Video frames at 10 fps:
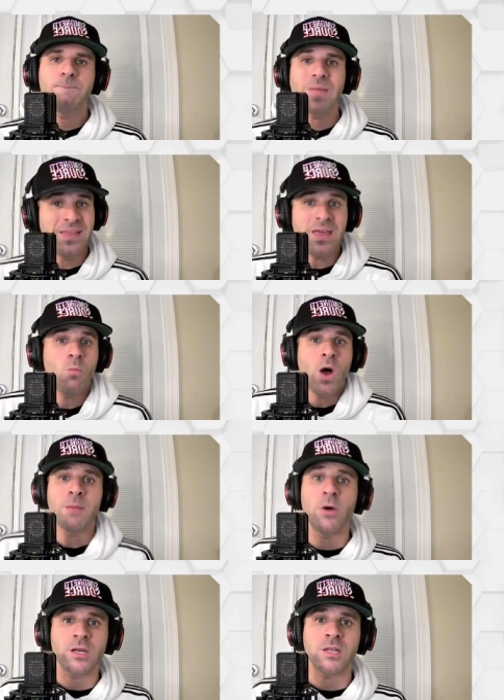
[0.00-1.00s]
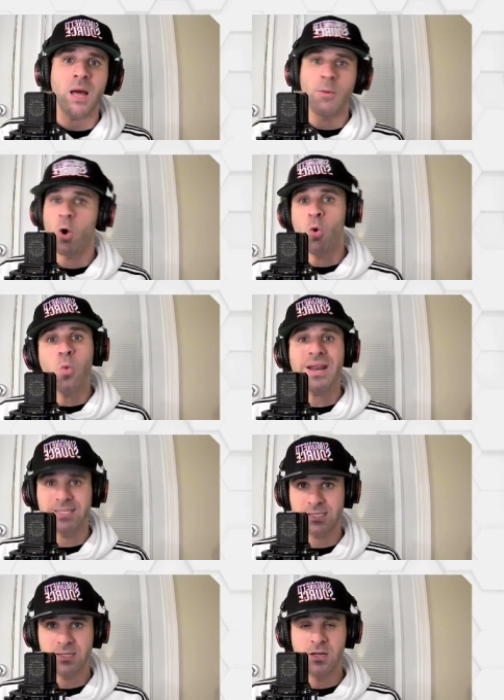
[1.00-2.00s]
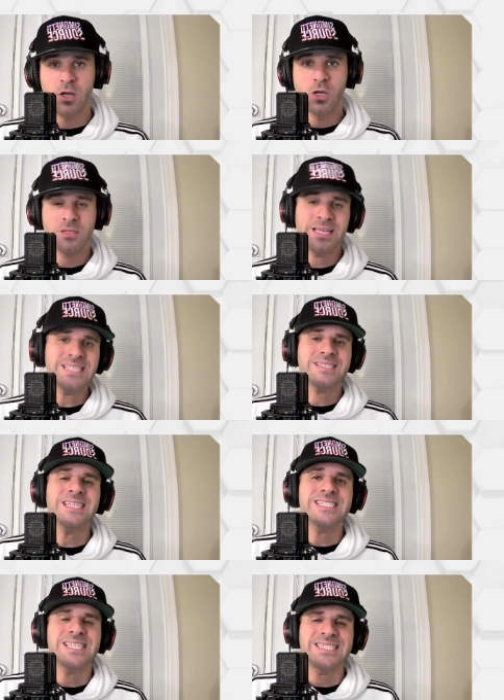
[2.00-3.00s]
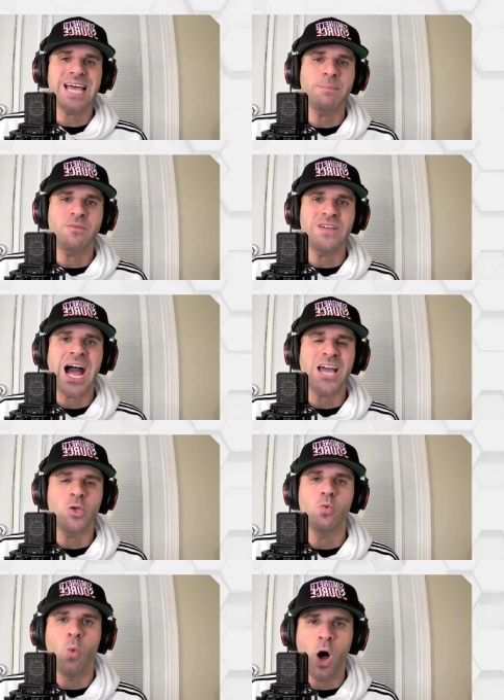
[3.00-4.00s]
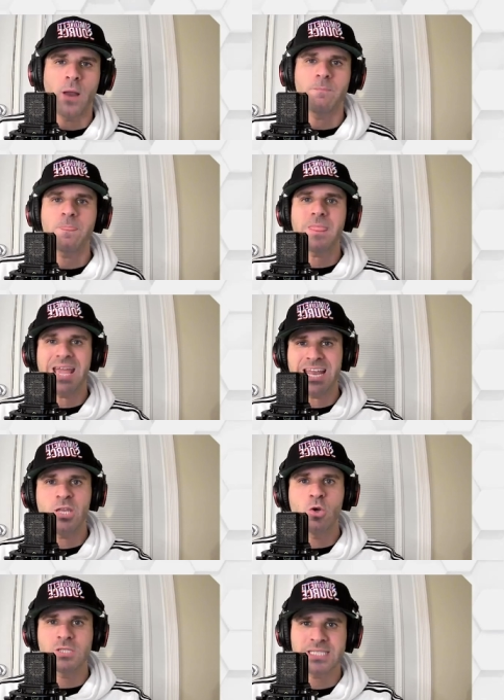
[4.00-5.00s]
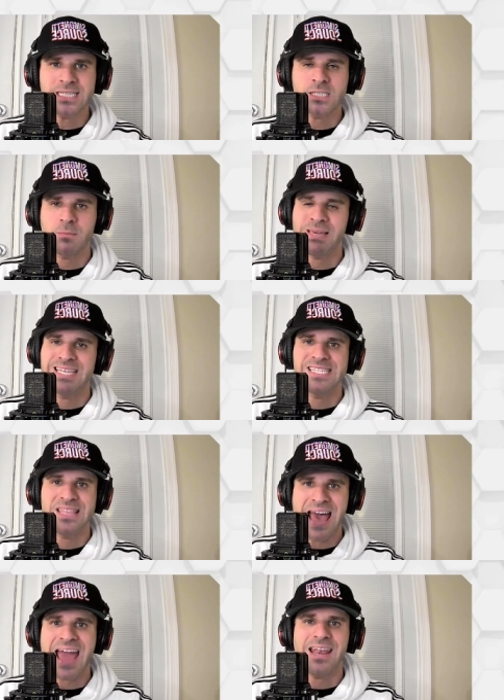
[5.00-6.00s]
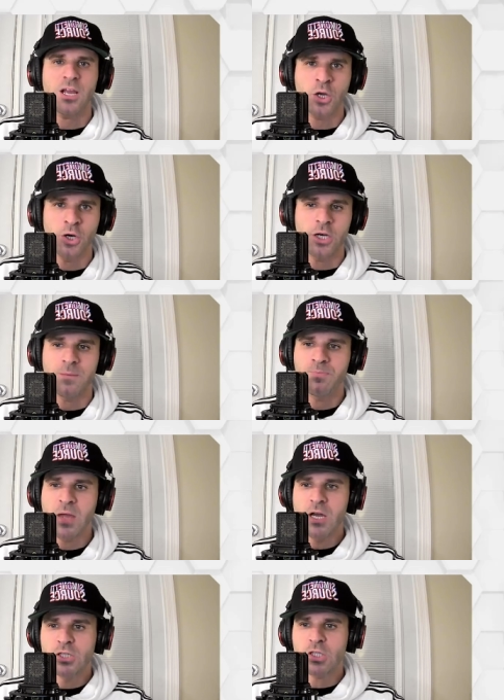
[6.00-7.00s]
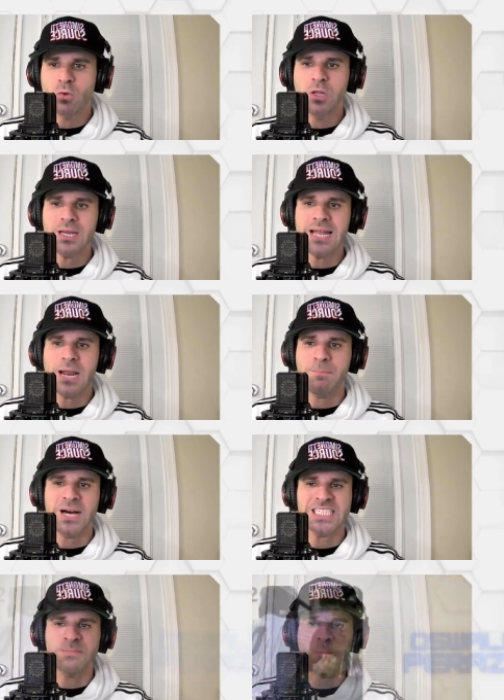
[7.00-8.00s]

And they want him on a club. Who wouldn't? This is the type of guy you want in your system. He is that good. So looking at a possible